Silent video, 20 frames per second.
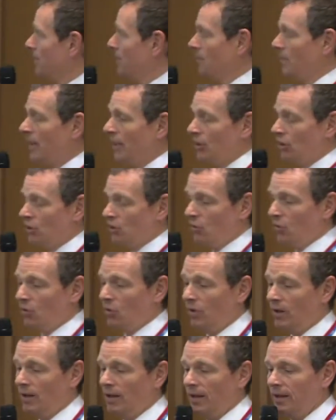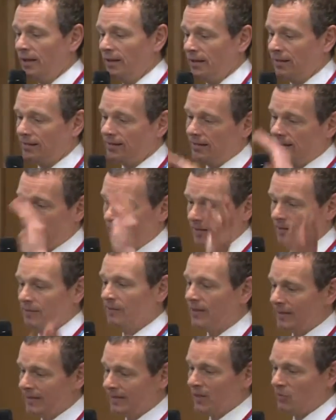to make sure that,
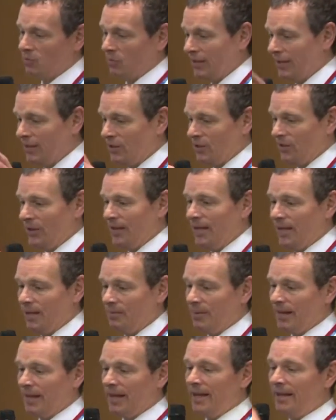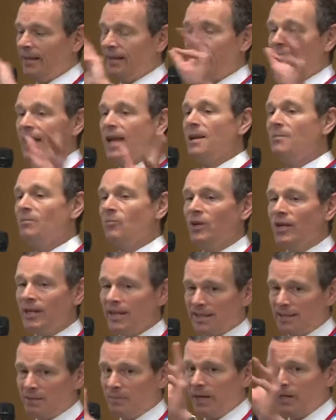it says what they do here, but their aim really
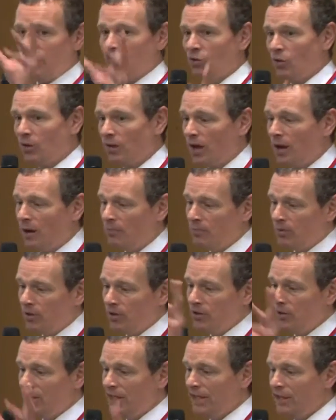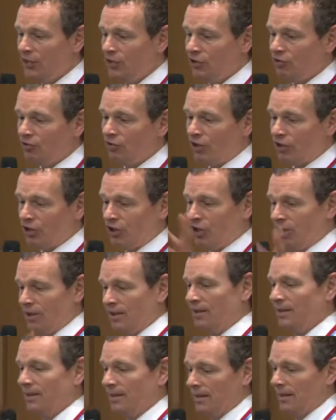is to make sure our protein structure
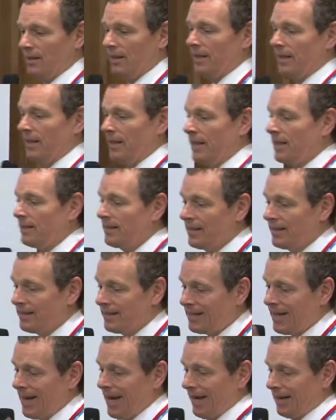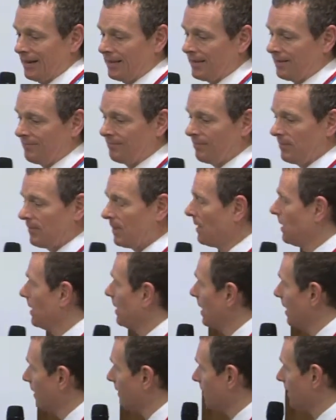is intact.
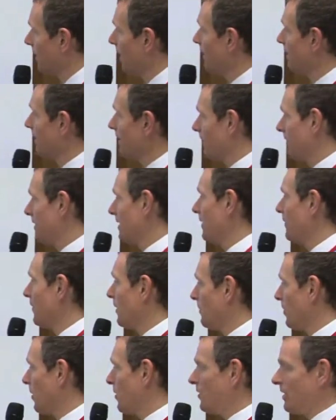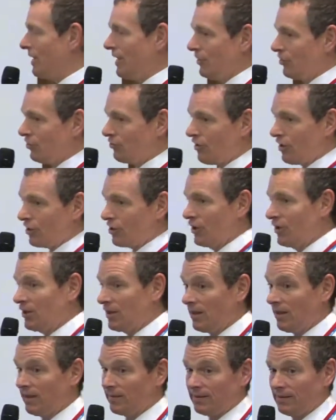And so the idea is that if the protein structure
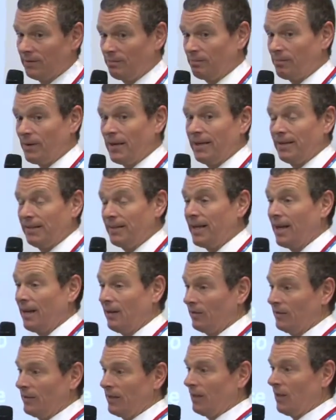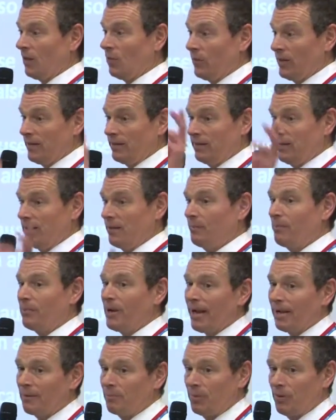starts to break down, in other words, the
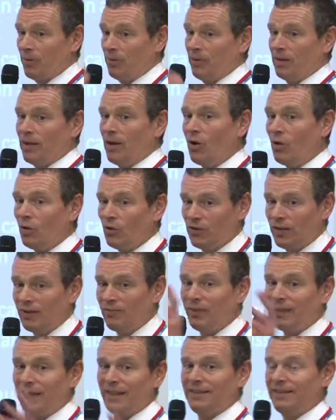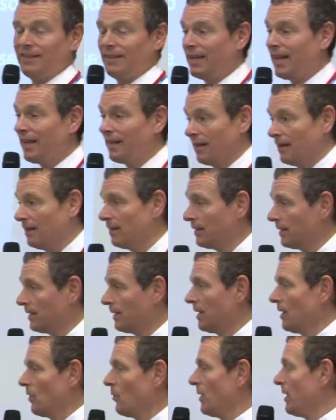backbone that holds everything together
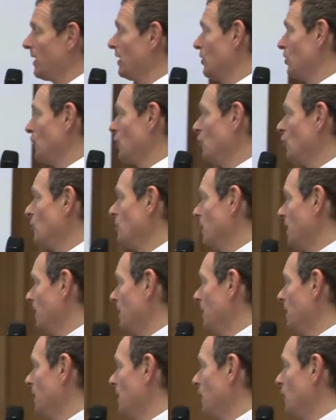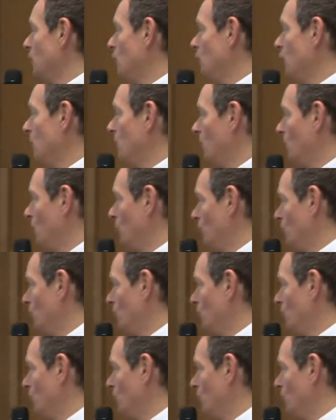within a tumour, the tumour will